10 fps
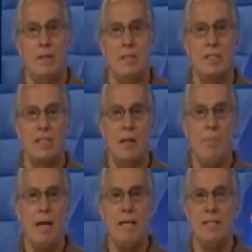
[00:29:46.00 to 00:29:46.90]
This is an
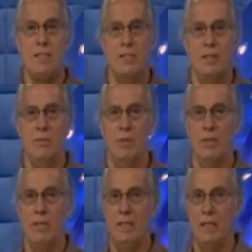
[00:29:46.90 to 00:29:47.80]
amazing
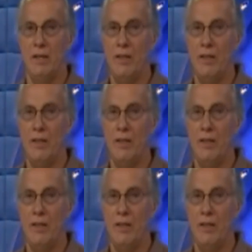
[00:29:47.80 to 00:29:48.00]
ceremony.